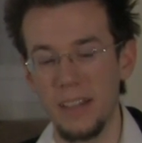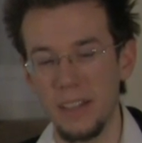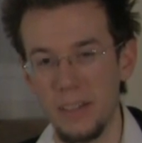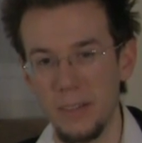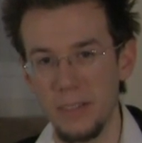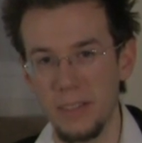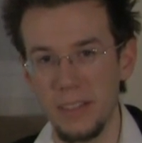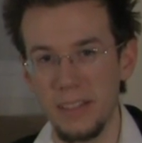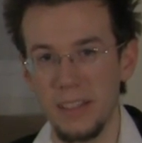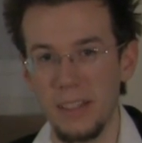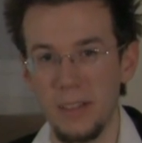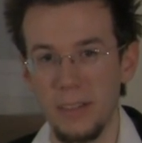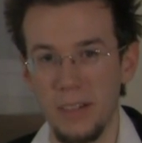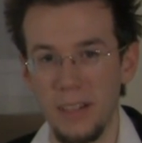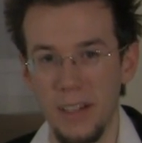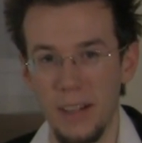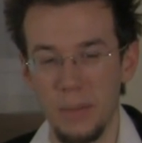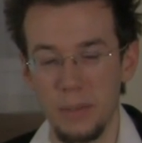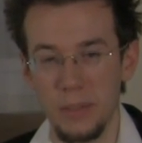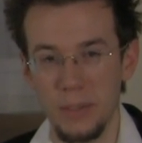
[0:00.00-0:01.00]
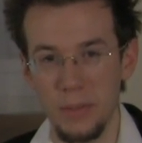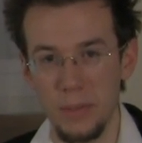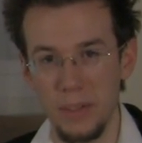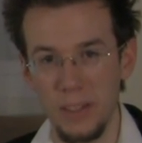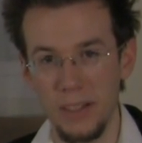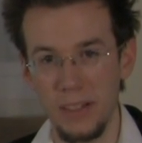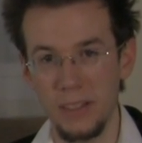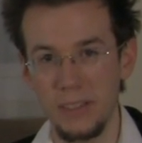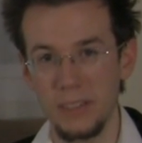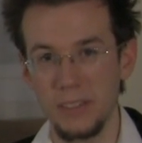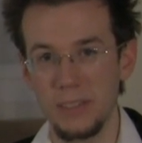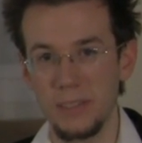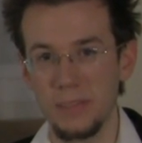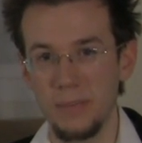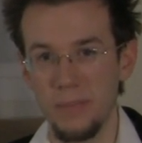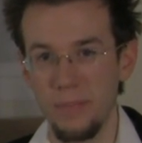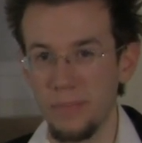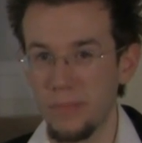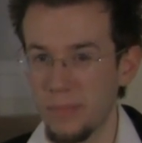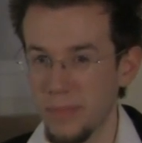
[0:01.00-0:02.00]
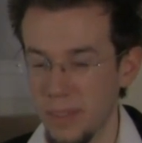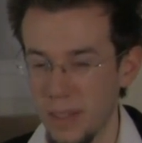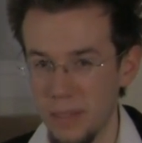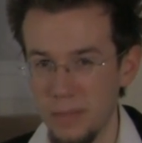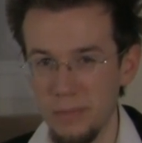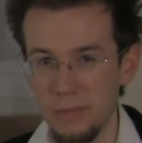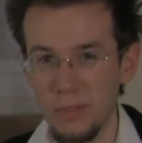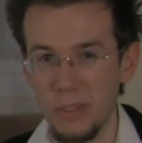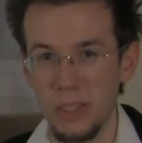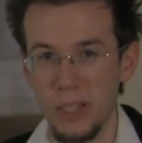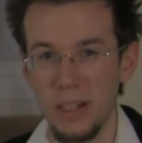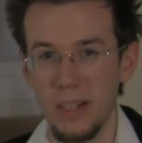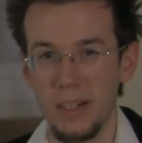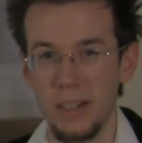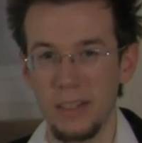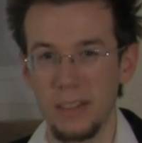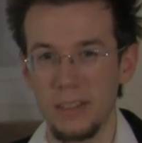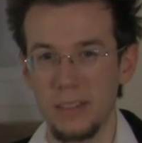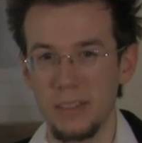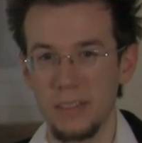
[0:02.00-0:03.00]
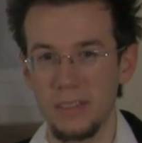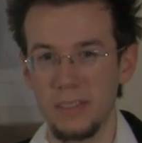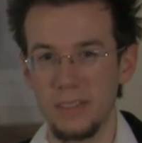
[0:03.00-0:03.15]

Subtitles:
that you think you can help someone else, share it.